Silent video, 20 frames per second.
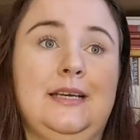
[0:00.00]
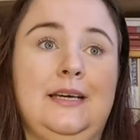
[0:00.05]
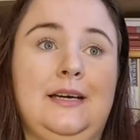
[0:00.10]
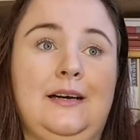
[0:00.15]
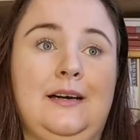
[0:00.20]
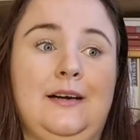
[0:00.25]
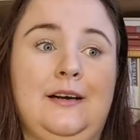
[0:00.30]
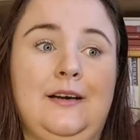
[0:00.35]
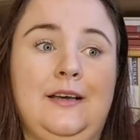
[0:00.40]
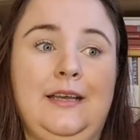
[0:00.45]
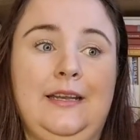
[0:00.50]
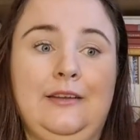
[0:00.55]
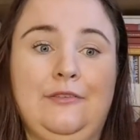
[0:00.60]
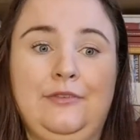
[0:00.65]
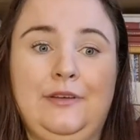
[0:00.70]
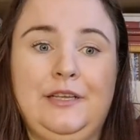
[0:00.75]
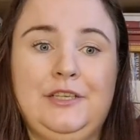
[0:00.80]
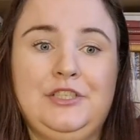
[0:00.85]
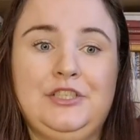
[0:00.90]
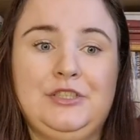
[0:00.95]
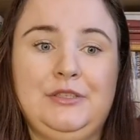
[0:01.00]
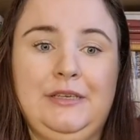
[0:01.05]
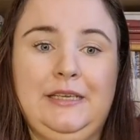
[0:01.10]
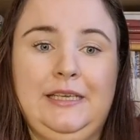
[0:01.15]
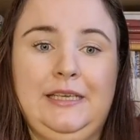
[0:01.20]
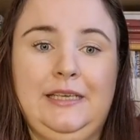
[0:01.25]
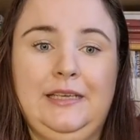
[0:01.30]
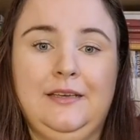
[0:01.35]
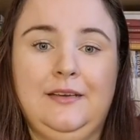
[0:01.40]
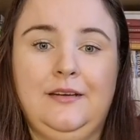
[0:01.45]
uh, and
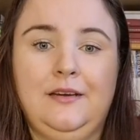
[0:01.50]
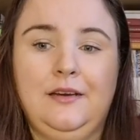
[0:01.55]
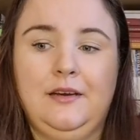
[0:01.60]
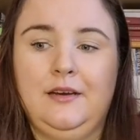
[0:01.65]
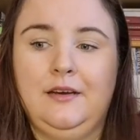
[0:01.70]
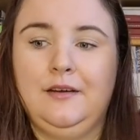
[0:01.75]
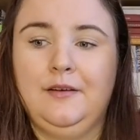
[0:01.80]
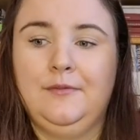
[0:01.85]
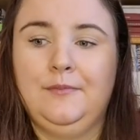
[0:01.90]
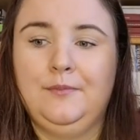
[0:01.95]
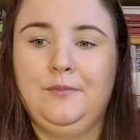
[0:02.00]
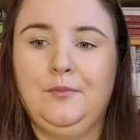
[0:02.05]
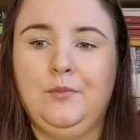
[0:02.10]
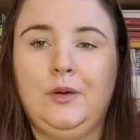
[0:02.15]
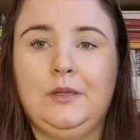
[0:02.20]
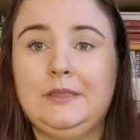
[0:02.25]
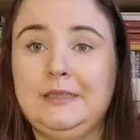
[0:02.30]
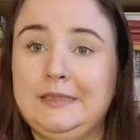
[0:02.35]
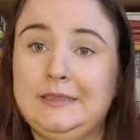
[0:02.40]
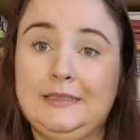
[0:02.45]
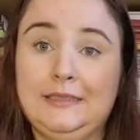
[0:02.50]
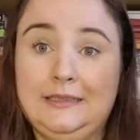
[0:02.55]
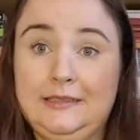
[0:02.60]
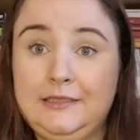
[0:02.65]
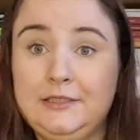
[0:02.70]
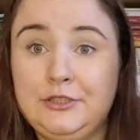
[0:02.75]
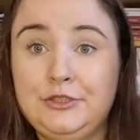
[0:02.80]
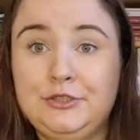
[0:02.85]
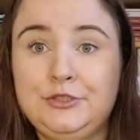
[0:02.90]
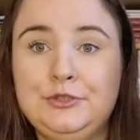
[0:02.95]
eventually um, what this
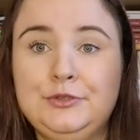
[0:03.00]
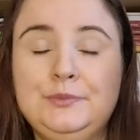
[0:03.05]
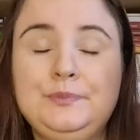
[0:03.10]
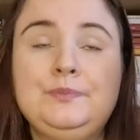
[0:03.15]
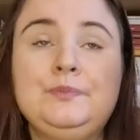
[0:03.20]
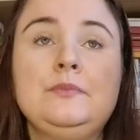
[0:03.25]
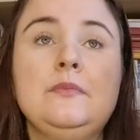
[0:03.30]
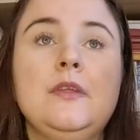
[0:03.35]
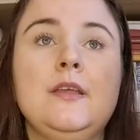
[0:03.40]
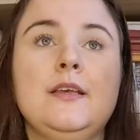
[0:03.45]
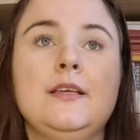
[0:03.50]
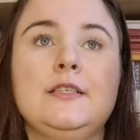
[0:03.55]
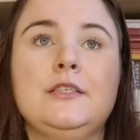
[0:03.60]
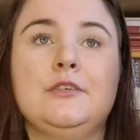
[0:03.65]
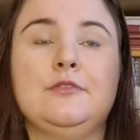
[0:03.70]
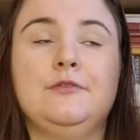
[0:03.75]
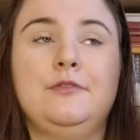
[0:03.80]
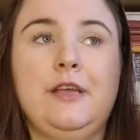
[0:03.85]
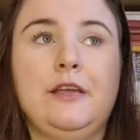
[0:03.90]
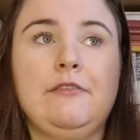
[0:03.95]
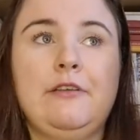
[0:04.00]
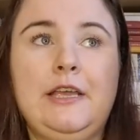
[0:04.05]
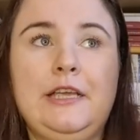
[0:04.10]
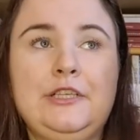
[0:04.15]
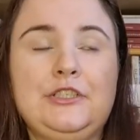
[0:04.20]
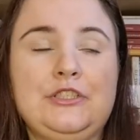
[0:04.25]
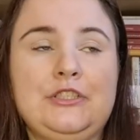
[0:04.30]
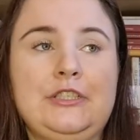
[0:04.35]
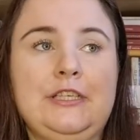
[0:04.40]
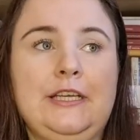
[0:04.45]
leads to. So very
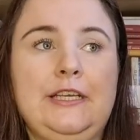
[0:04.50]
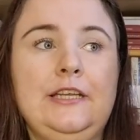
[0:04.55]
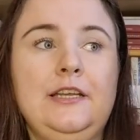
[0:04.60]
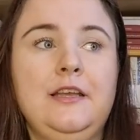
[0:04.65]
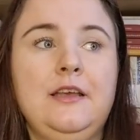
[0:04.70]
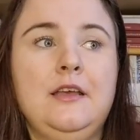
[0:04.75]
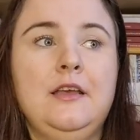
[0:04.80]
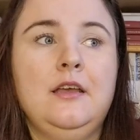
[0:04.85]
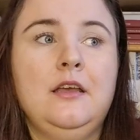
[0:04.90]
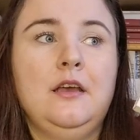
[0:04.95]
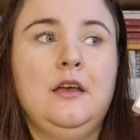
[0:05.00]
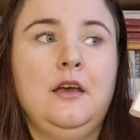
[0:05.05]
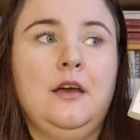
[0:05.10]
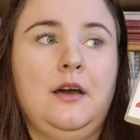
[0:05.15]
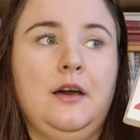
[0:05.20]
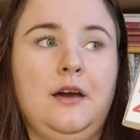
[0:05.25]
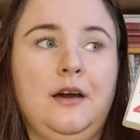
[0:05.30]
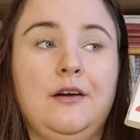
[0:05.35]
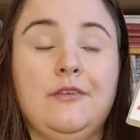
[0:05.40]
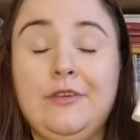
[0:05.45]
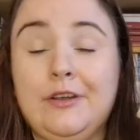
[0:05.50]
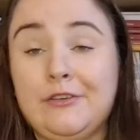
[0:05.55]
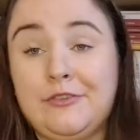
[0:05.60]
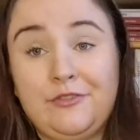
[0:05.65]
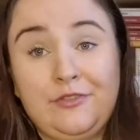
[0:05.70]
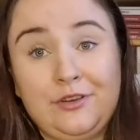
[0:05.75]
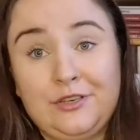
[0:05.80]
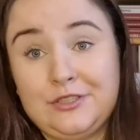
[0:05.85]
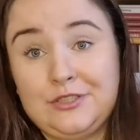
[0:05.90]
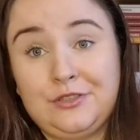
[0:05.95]
interesting, uh, very
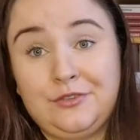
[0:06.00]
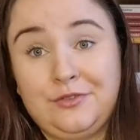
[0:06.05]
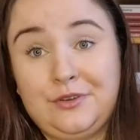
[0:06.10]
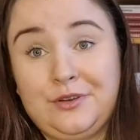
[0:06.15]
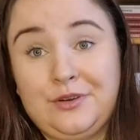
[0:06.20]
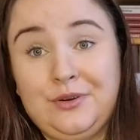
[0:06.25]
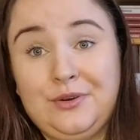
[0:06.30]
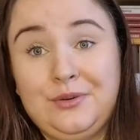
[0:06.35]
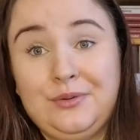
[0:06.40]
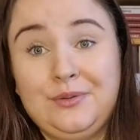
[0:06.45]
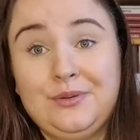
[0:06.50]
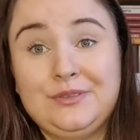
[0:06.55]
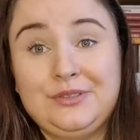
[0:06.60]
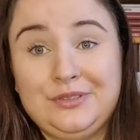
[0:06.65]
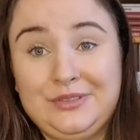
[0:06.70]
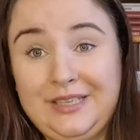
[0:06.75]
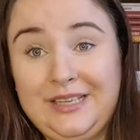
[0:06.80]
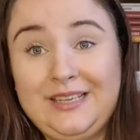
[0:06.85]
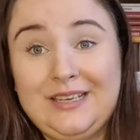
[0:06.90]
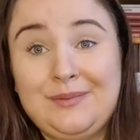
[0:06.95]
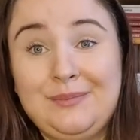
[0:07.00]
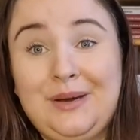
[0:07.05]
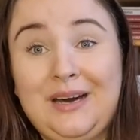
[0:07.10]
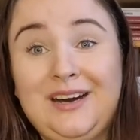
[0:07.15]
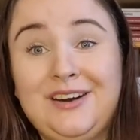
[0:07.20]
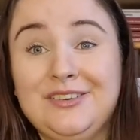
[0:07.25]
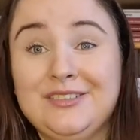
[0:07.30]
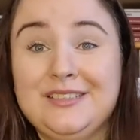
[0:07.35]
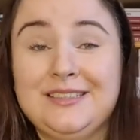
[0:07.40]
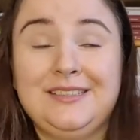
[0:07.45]
philosophical to think
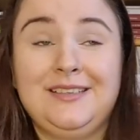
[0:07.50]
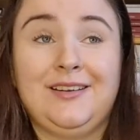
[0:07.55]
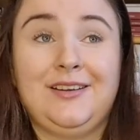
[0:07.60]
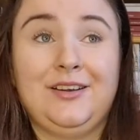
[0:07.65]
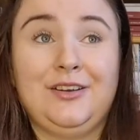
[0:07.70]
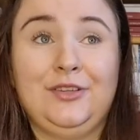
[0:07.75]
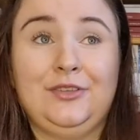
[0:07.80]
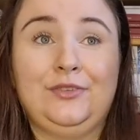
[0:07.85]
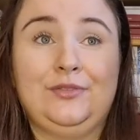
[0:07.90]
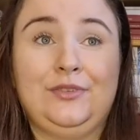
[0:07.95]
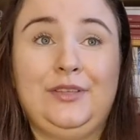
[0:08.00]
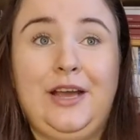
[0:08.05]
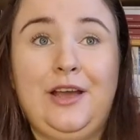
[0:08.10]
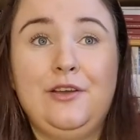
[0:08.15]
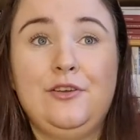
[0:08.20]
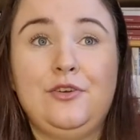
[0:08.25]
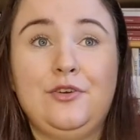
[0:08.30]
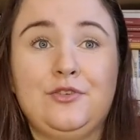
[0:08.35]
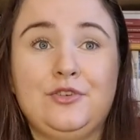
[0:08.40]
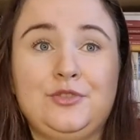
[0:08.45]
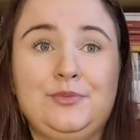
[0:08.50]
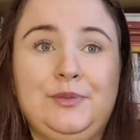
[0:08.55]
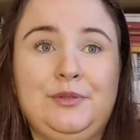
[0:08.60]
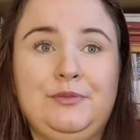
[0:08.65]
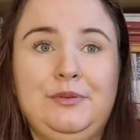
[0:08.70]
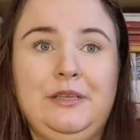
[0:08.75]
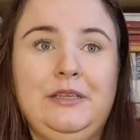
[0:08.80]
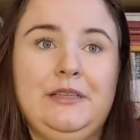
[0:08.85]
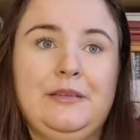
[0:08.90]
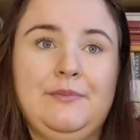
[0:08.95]
about. There are a lot of dialogues
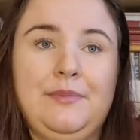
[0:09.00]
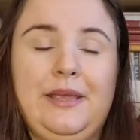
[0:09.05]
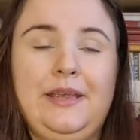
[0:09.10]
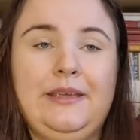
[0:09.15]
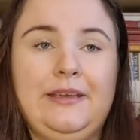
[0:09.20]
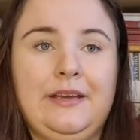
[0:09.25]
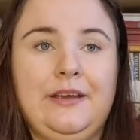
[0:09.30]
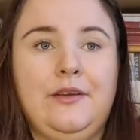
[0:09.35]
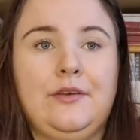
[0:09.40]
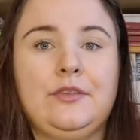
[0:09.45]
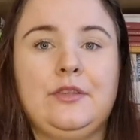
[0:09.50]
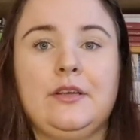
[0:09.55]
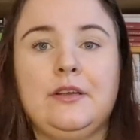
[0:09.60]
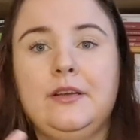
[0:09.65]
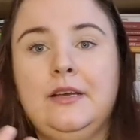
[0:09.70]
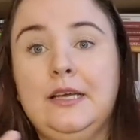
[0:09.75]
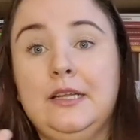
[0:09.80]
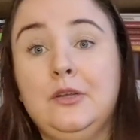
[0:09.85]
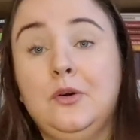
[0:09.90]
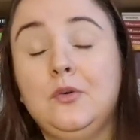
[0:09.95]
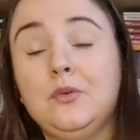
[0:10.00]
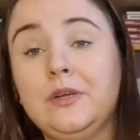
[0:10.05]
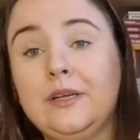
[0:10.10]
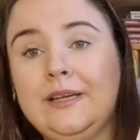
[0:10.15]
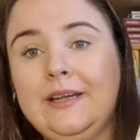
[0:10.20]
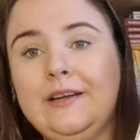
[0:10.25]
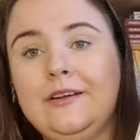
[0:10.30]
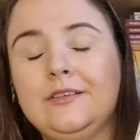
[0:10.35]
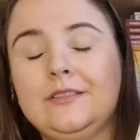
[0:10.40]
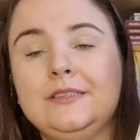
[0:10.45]
between the main character and other
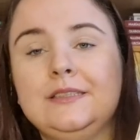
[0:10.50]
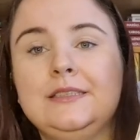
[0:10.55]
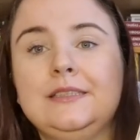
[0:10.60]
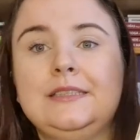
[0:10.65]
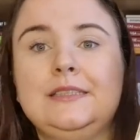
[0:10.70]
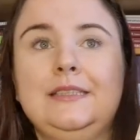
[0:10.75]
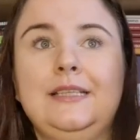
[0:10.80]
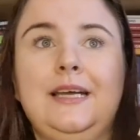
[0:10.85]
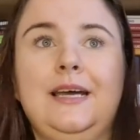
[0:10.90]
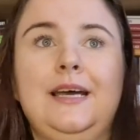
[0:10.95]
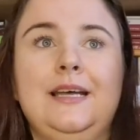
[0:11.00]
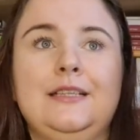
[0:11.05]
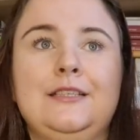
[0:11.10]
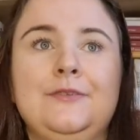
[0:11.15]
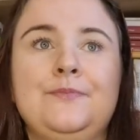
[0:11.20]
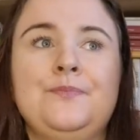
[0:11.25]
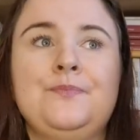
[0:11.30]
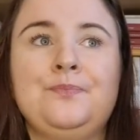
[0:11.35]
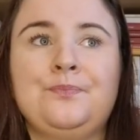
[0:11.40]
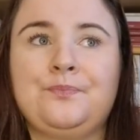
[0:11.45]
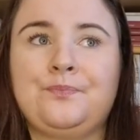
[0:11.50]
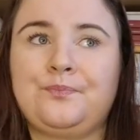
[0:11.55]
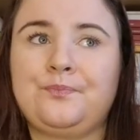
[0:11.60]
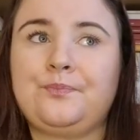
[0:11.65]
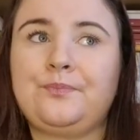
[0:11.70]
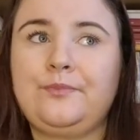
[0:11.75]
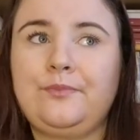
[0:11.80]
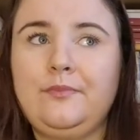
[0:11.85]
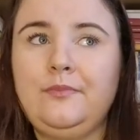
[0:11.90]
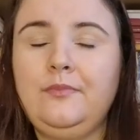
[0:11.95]
characters that
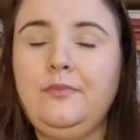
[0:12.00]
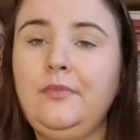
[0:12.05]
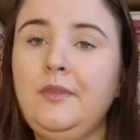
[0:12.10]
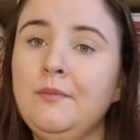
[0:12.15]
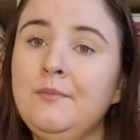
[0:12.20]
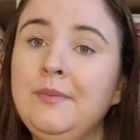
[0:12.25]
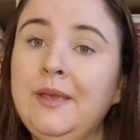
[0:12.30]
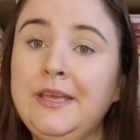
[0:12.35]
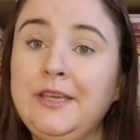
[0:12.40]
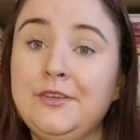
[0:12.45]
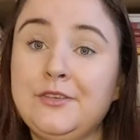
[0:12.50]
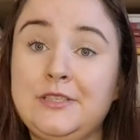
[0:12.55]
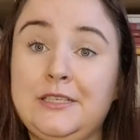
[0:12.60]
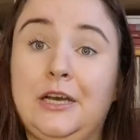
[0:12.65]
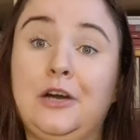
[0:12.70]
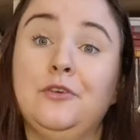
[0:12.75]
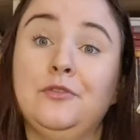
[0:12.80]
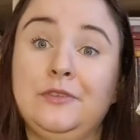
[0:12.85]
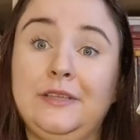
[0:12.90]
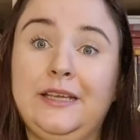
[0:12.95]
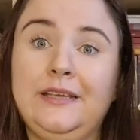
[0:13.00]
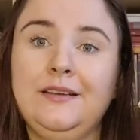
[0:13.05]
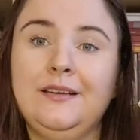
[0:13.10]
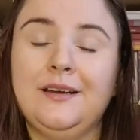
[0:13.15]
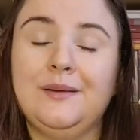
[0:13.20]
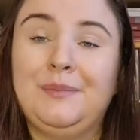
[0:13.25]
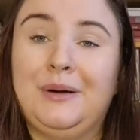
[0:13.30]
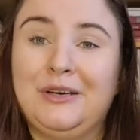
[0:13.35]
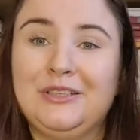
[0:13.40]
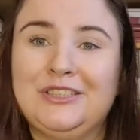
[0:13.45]
make yourself think
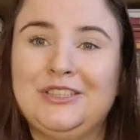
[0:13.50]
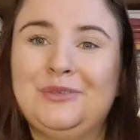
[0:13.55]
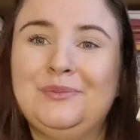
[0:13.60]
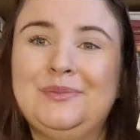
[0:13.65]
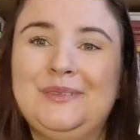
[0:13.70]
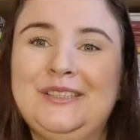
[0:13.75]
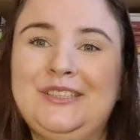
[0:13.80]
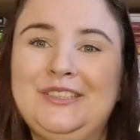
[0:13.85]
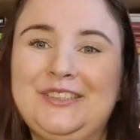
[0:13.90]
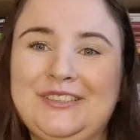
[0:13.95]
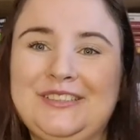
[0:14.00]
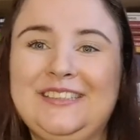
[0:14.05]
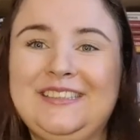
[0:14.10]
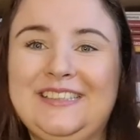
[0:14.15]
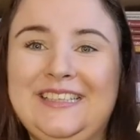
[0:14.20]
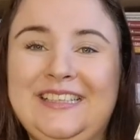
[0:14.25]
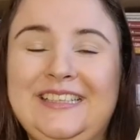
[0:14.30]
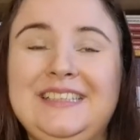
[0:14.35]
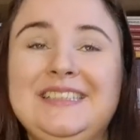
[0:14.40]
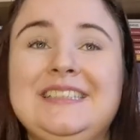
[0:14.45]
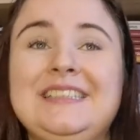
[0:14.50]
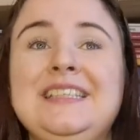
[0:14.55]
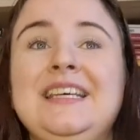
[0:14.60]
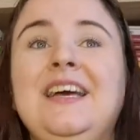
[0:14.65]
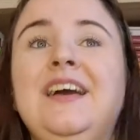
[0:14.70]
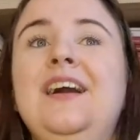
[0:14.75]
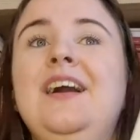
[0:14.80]
about some certain things.